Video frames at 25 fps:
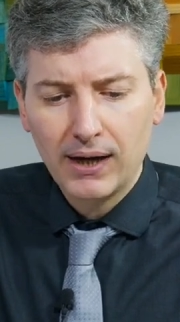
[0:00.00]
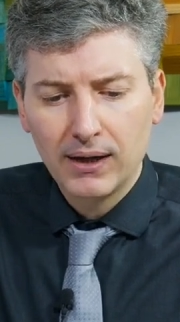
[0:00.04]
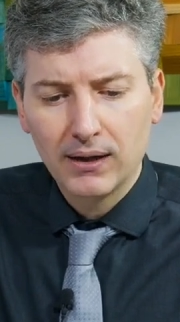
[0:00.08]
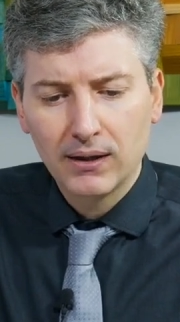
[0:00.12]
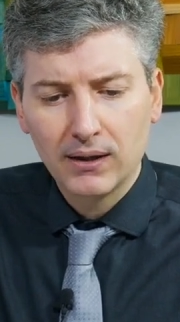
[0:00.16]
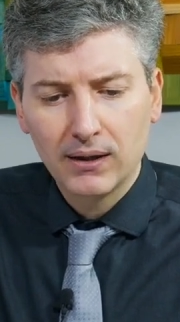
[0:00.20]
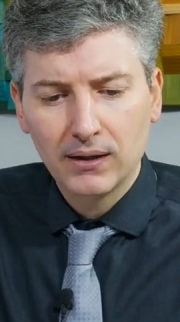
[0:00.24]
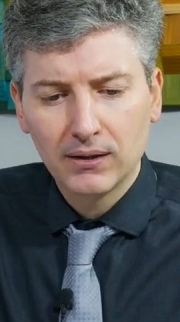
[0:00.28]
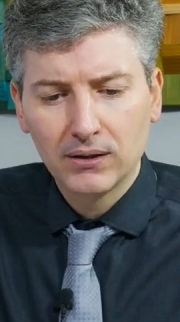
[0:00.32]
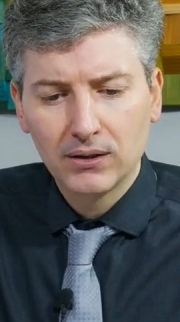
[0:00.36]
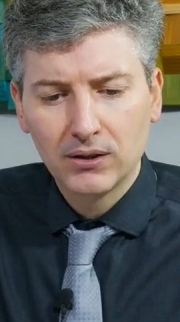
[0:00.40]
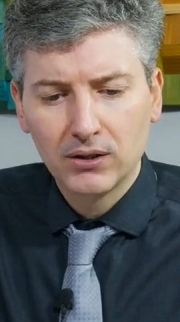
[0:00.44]

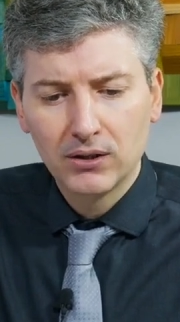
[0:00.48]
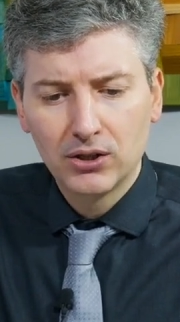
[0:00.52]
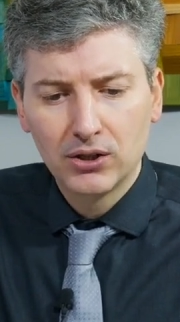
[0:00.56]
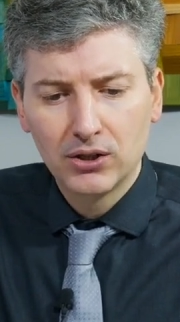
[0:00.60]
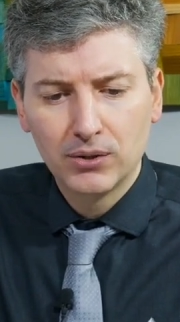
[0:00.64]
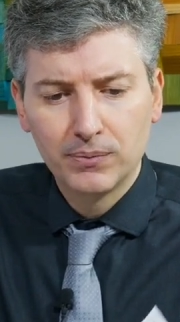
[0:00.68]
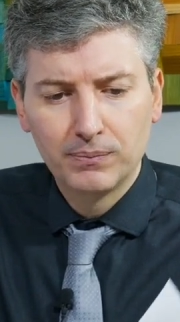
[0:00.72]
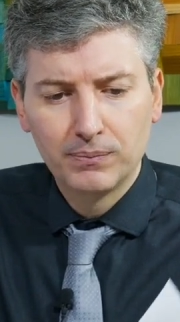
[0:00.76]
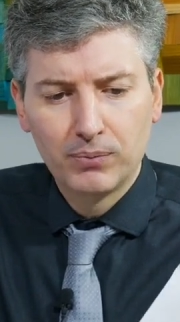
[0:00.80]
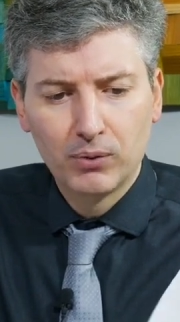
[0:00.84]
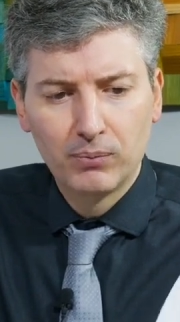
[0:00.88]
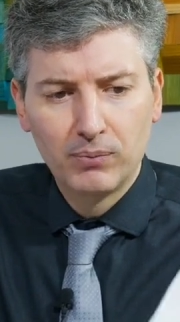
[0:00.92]

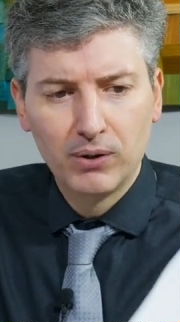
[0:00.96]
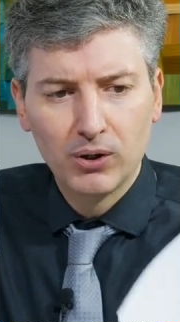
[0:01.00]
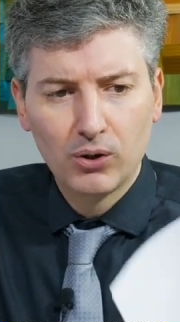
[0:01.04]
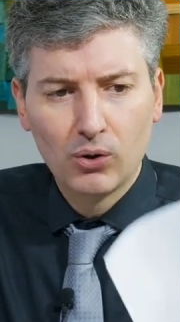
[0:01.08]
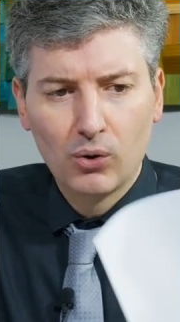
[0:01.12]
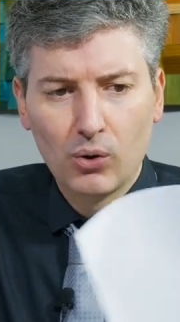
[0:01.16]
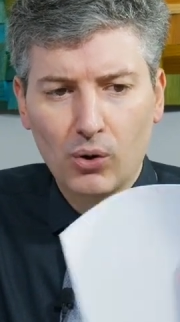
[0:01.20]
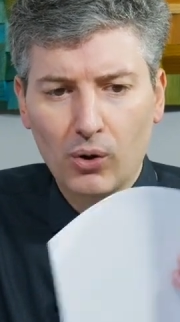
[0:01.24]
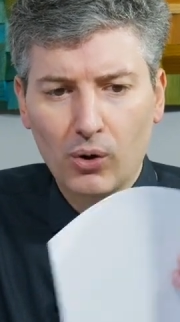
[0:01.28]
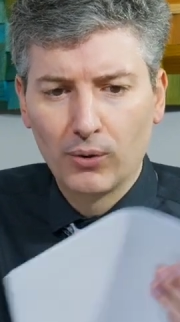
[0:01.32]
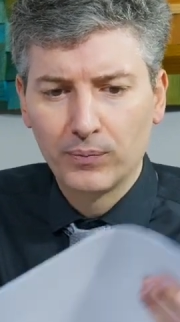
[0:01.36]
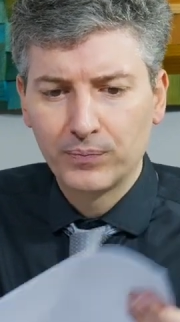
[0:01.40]
foresee
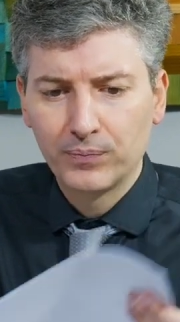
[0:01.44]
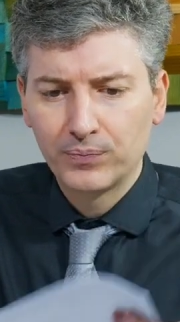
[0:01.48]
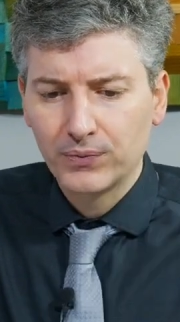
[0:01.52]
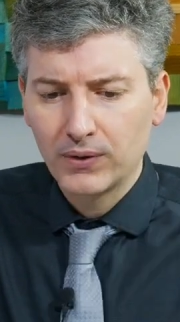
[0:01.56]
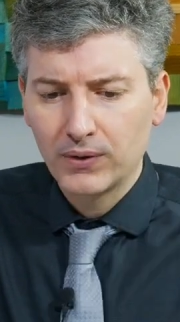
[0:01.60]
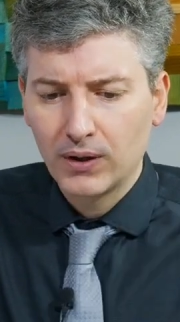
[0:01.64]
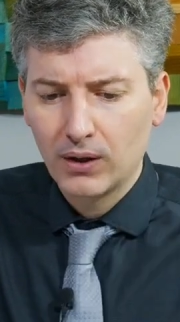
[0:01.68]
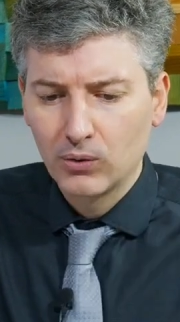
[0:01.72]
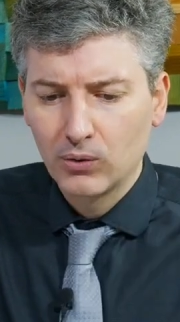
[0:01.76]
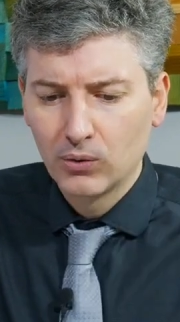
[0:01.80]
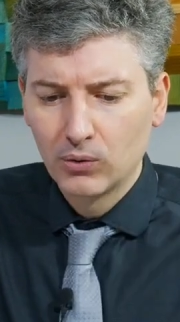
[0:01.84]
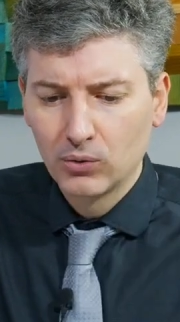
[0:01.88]
in
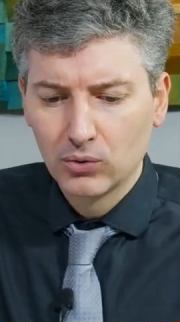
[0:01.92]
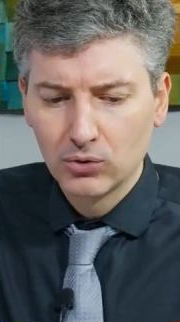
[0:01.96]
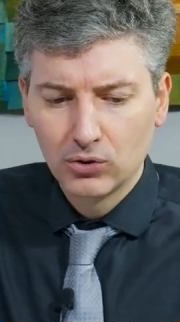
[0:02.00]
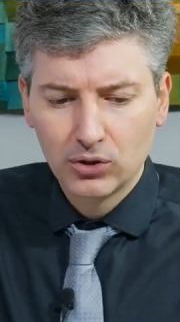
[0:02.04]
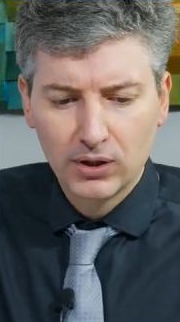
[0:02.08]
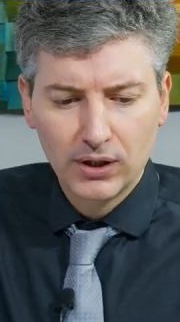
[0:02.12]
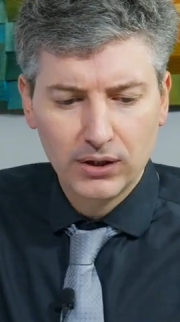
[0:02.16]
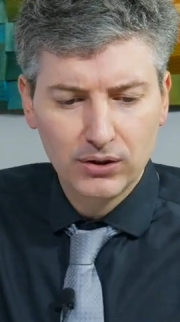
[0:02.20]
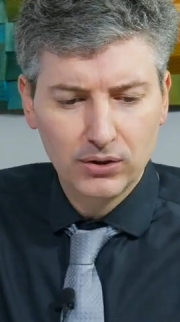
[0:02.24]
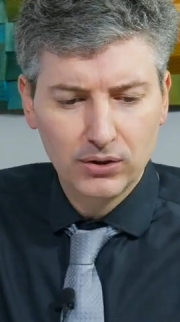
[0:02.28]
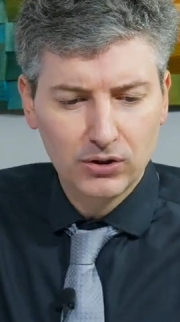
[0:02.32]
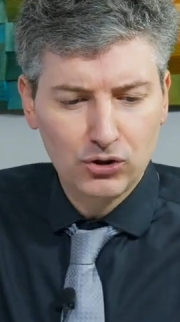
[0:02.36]
the
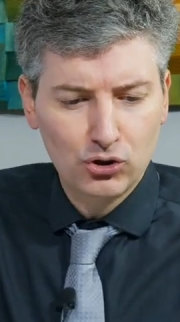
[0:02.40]
future.